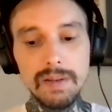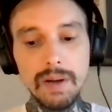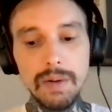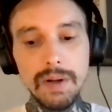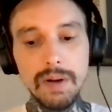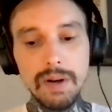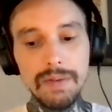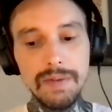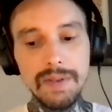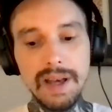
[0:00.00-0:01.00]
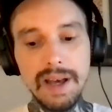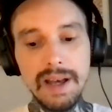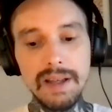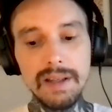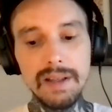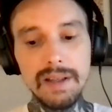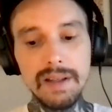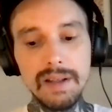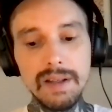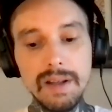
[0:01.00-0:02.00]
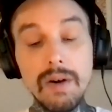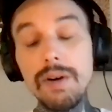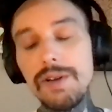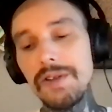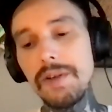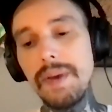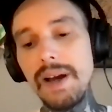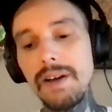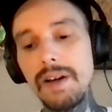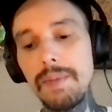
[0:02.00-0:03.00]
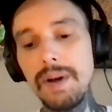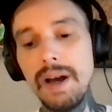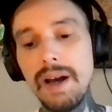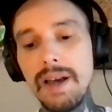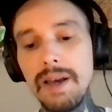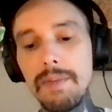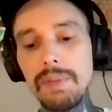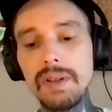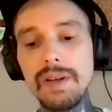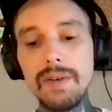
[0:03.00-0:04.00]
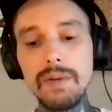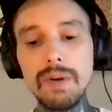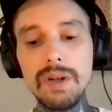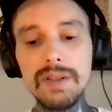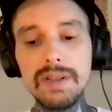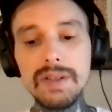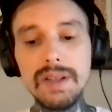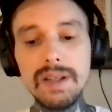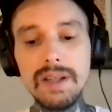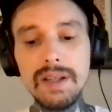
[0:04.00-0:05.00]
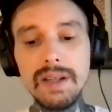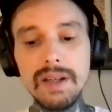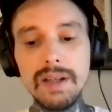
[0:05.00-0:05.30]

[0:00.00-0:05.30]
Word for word: going off of that, or just to back up, I believe it was the,